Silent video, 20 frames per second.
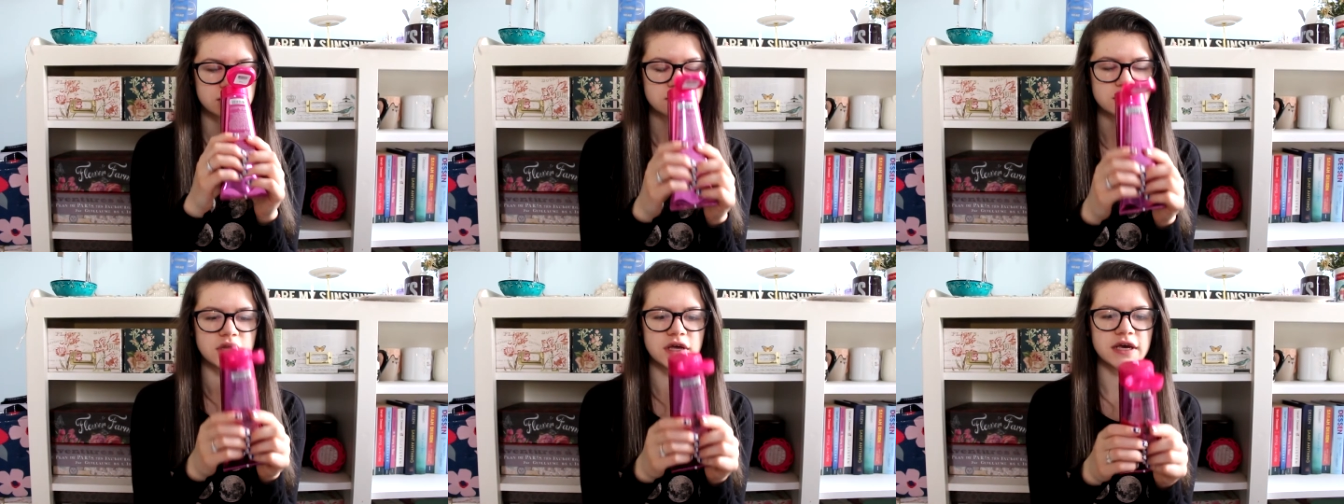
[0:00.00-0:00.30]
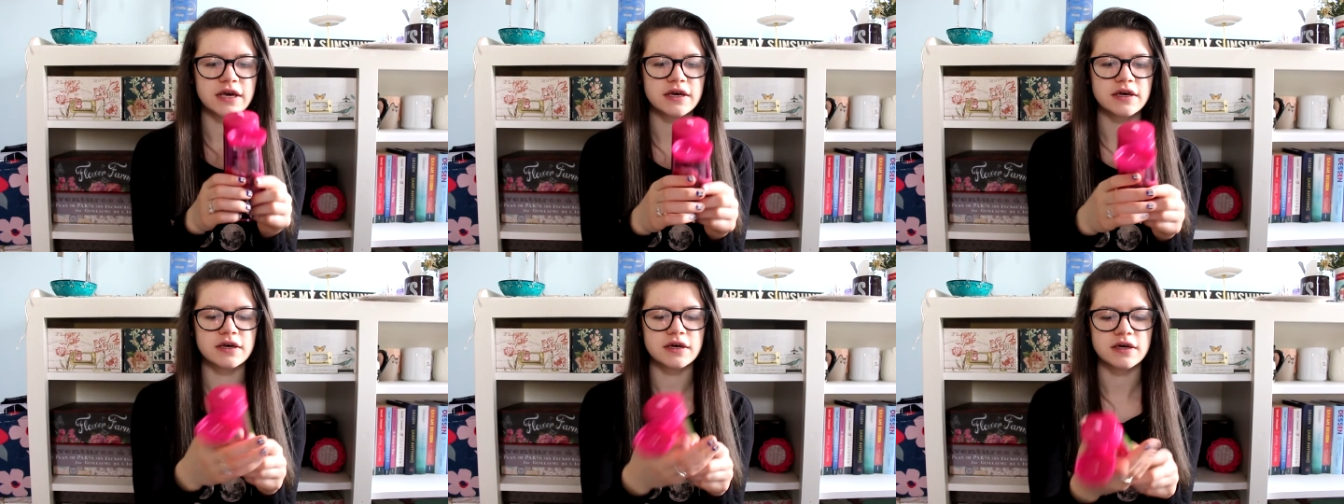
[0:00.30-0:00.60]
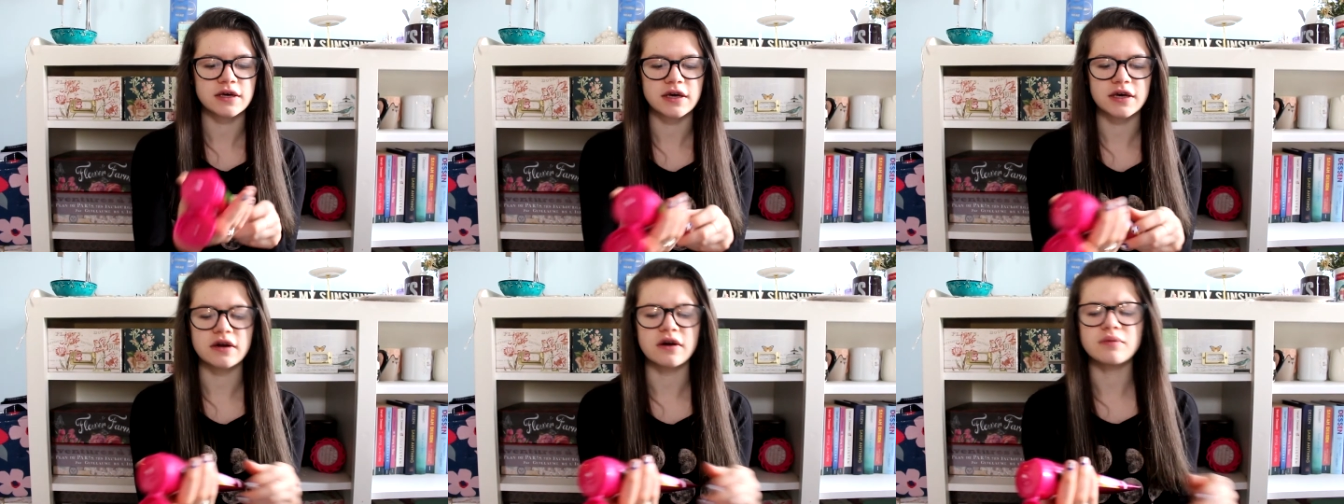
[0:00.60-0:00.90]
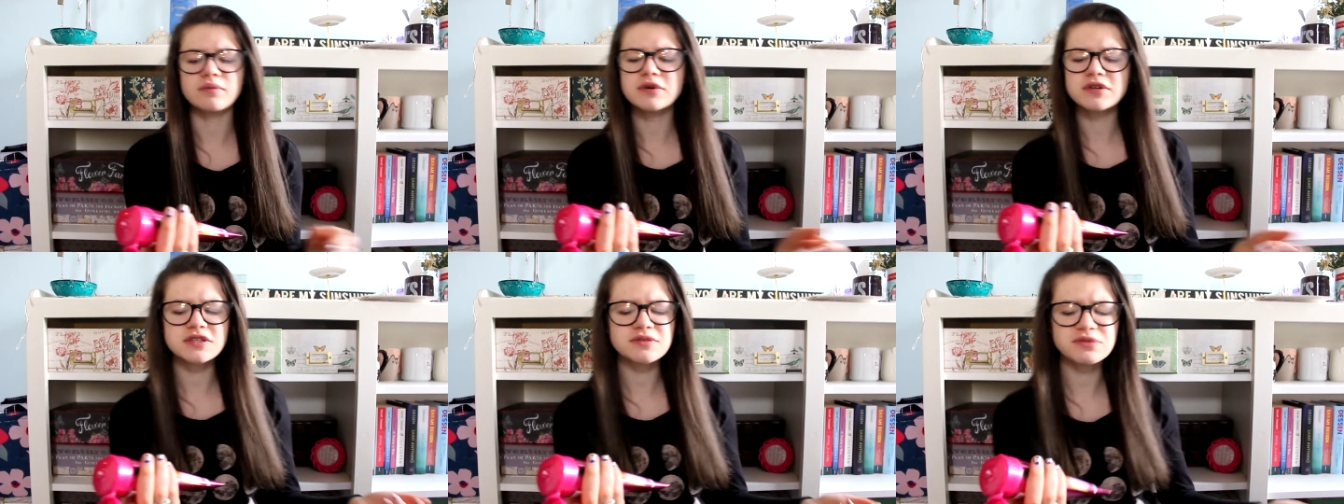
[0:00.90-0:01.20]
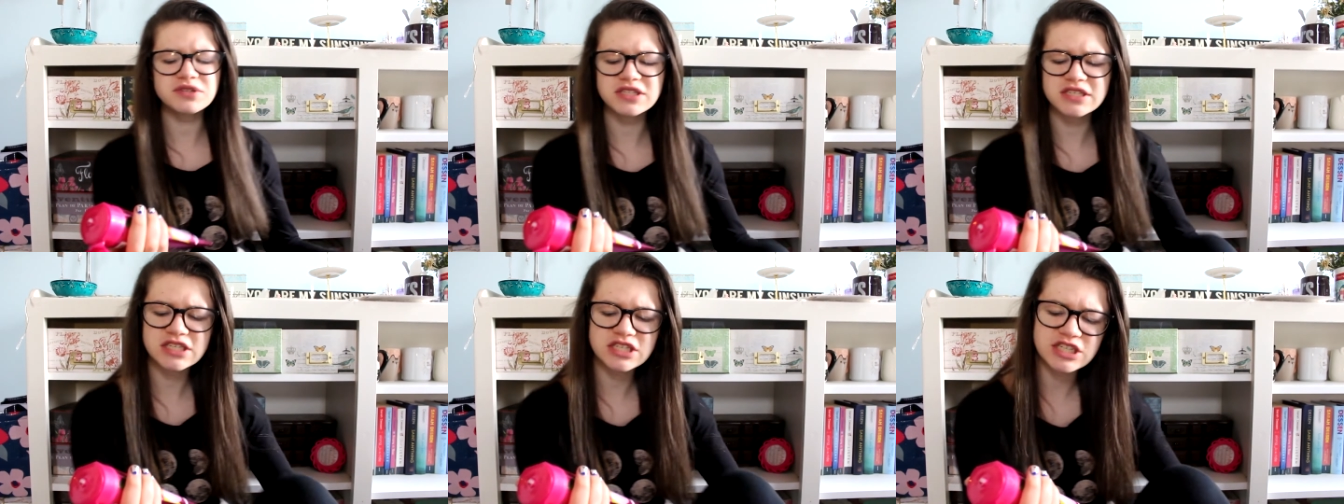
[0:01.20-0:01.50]
Like, it almost
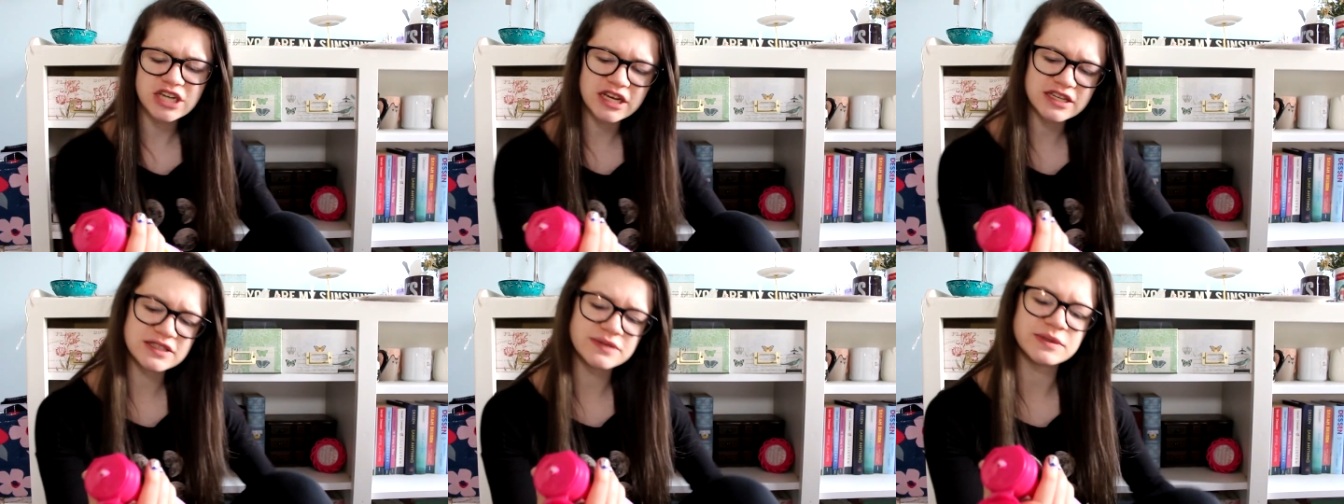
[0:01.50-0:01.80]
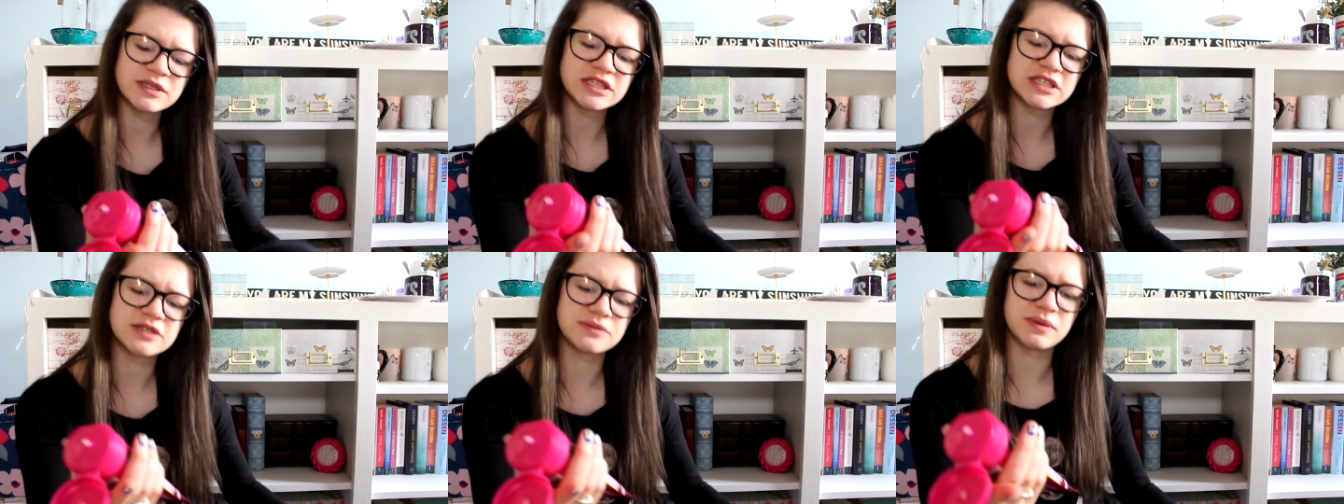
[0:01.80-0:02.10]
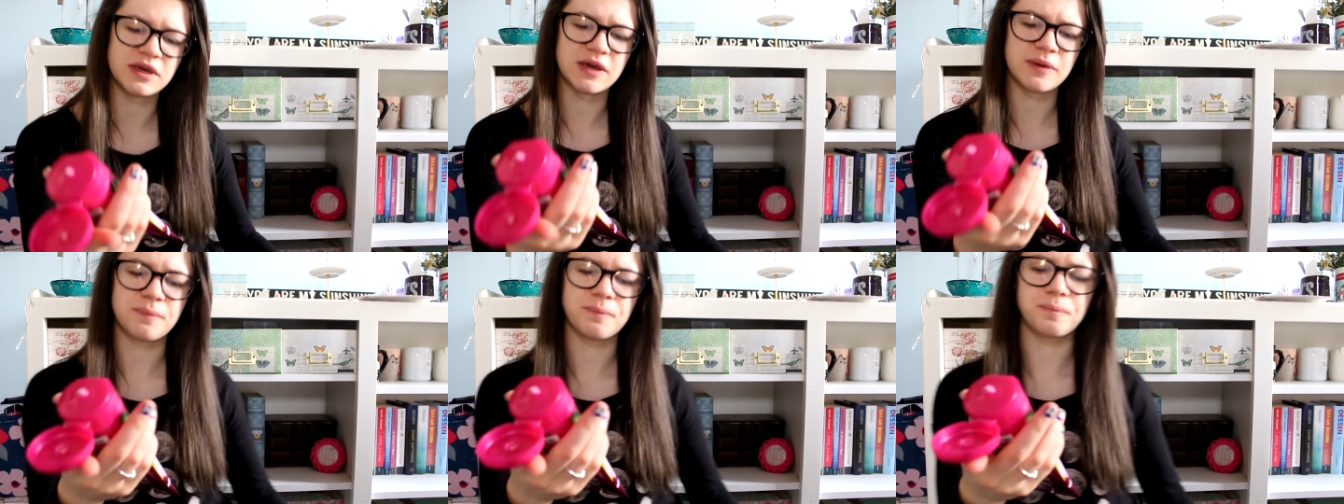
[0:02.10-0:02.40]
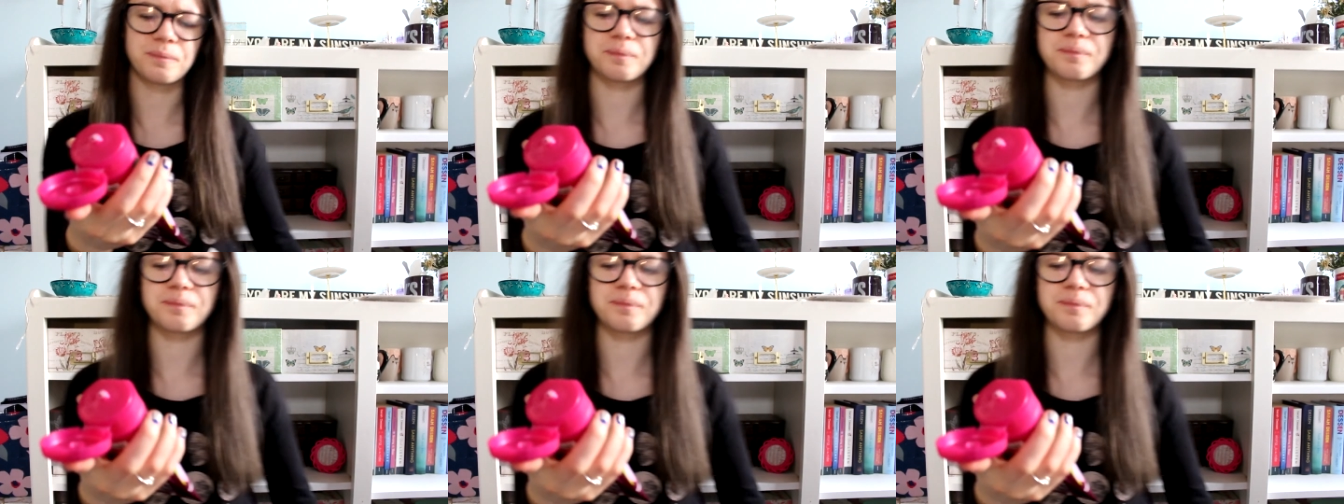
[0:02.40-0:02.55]
smells like jasmine to me.